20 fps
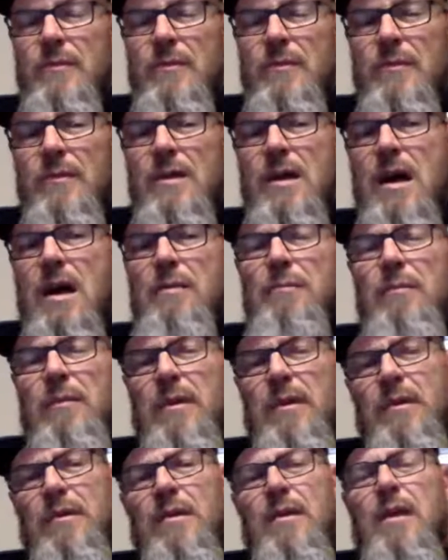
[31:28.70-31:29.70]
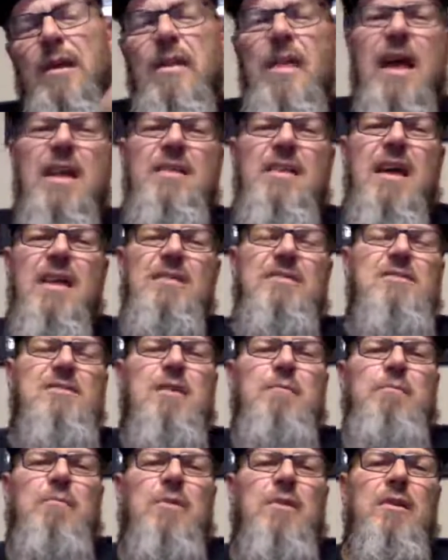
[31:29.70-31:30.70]
Yeah, and that's
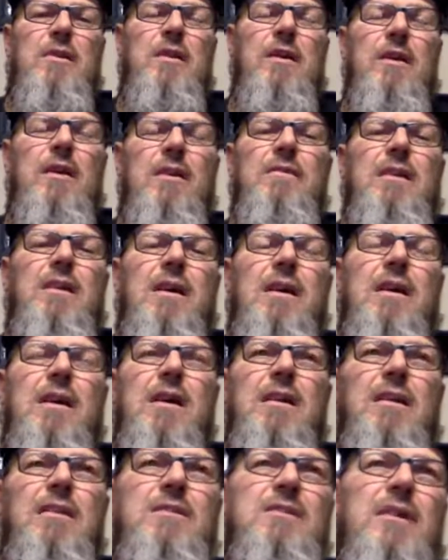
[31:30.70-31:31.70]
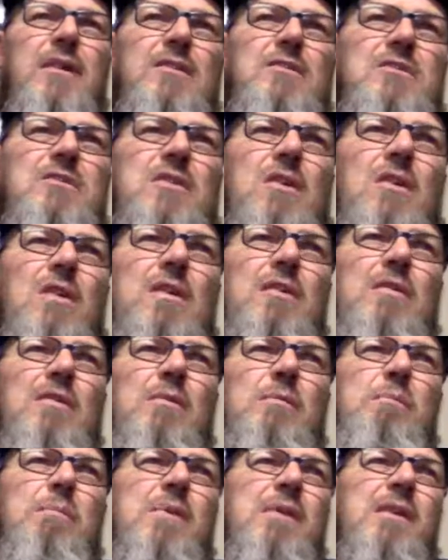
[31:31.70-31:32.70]
something that I kind of touched on,
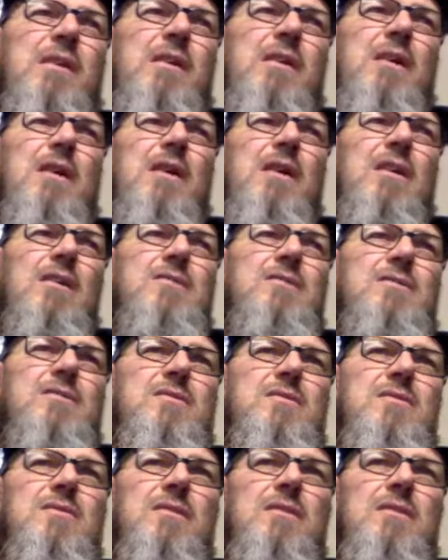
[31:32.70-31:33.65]
because